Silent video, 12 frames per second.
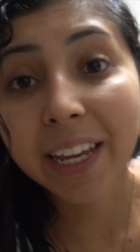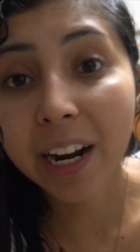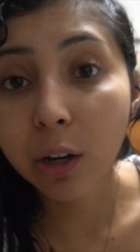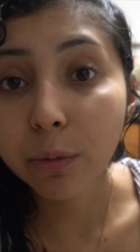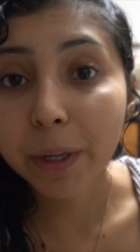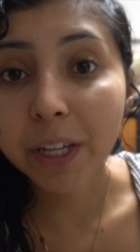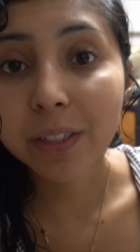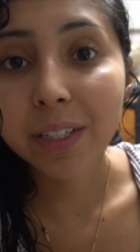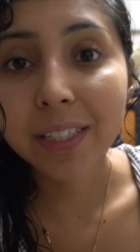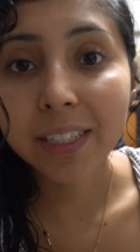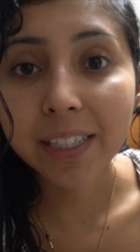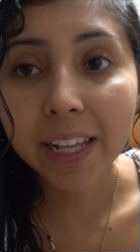it out because
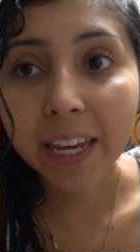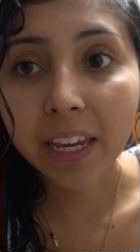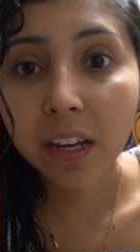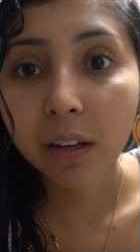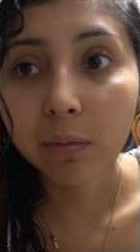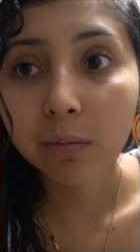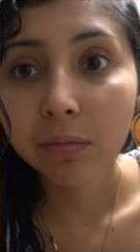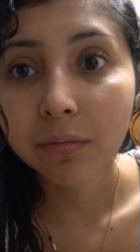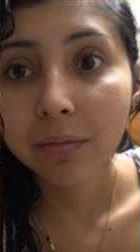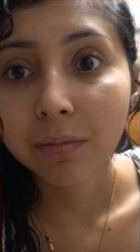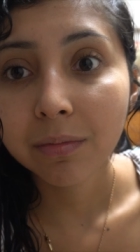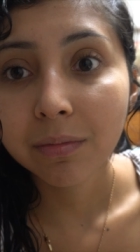it's like
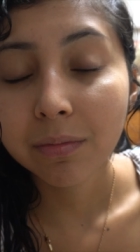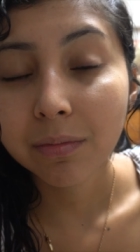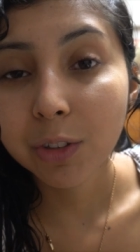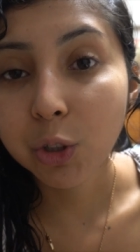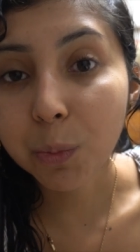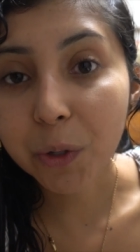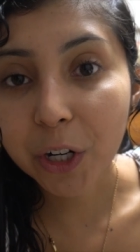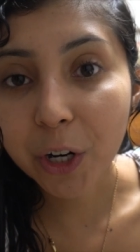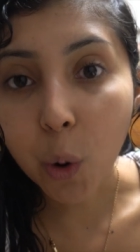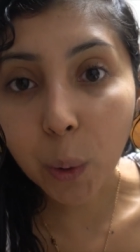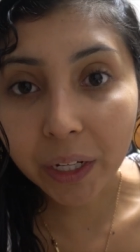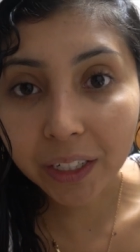super
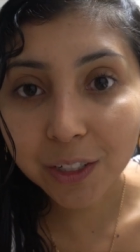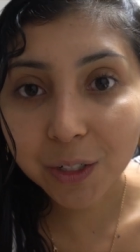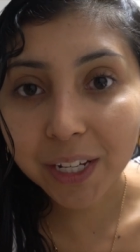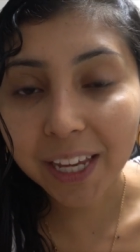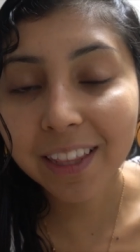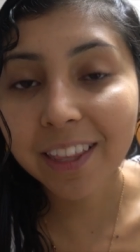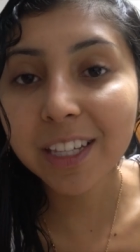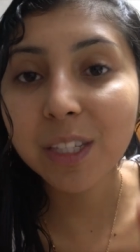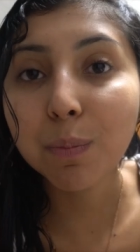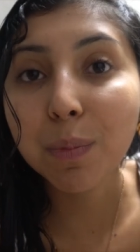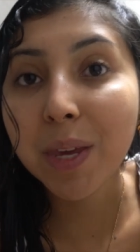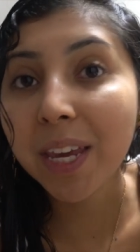annoying to take this
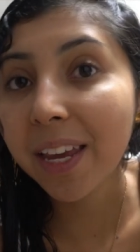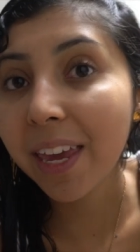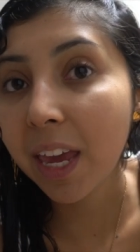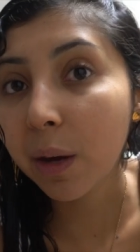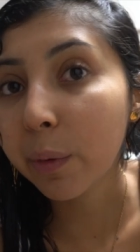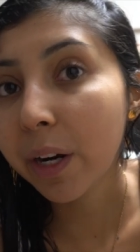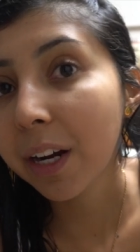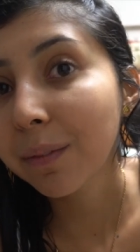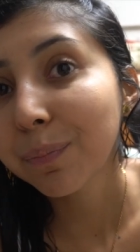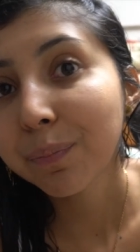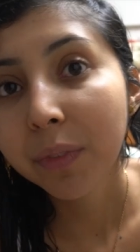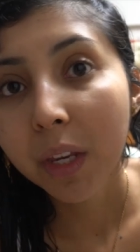big camera
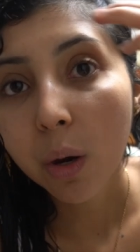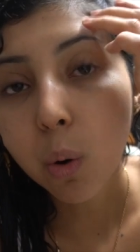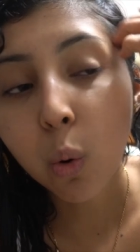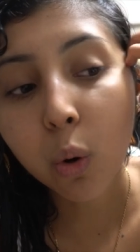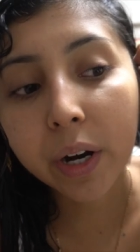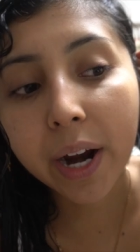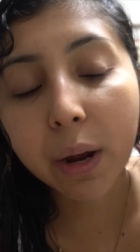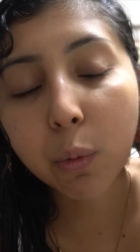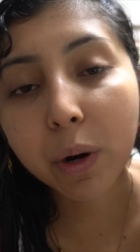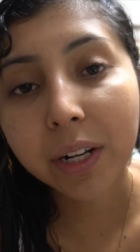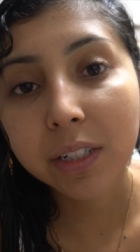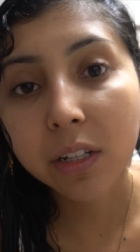or I
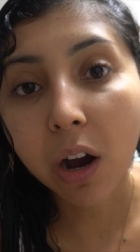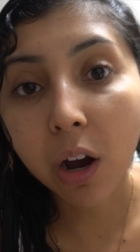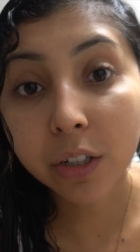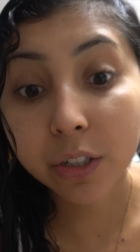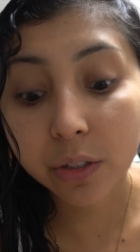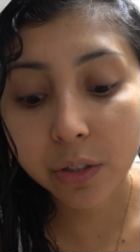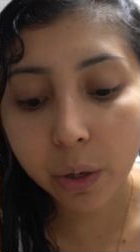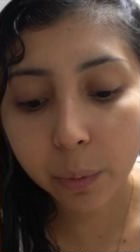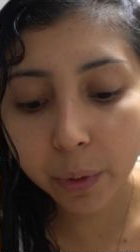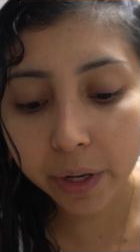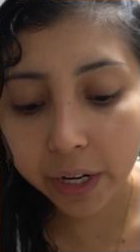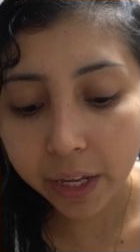want to talk to
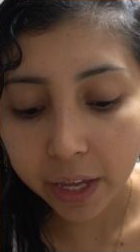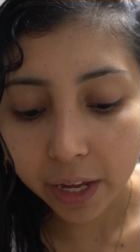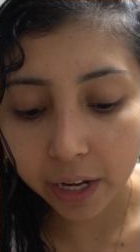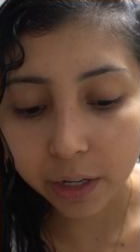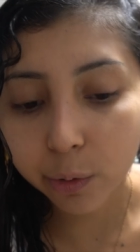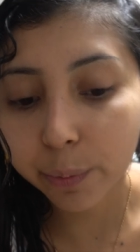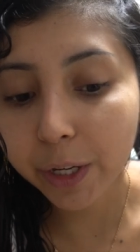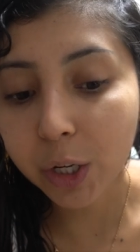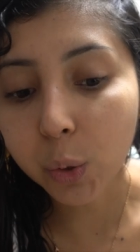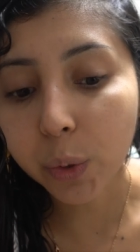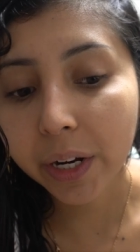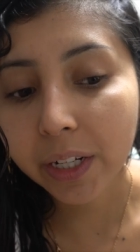someone and it would be
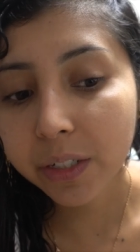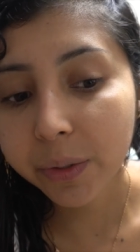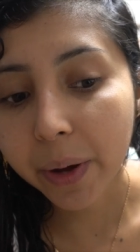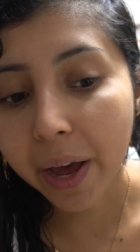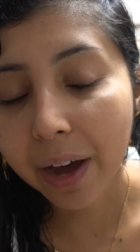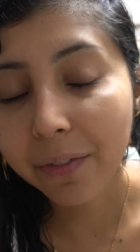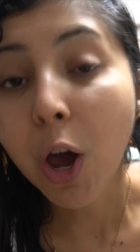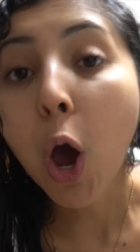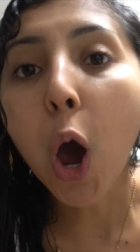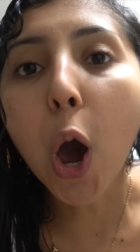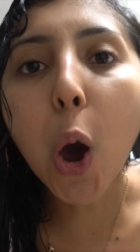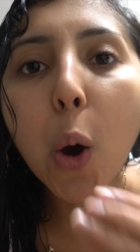great to have.
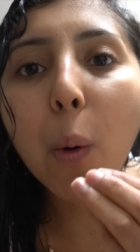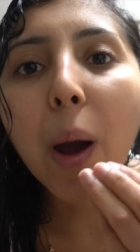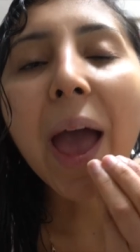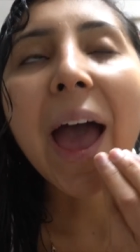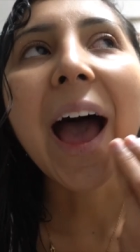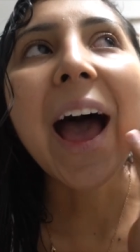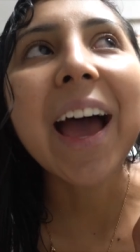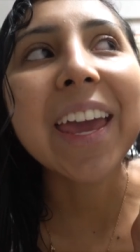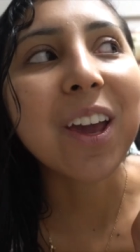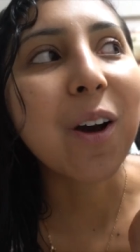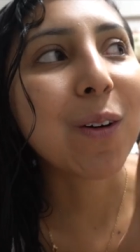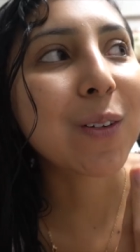Oh,
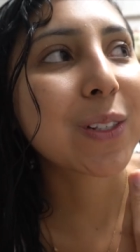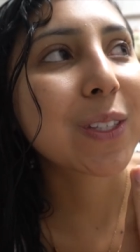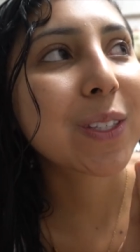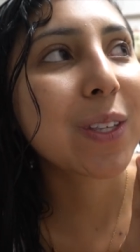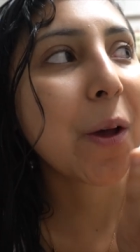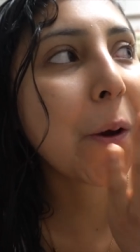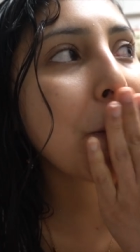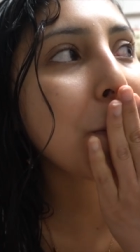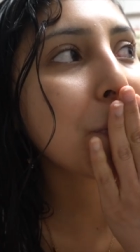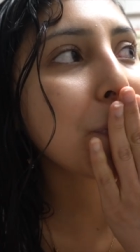I also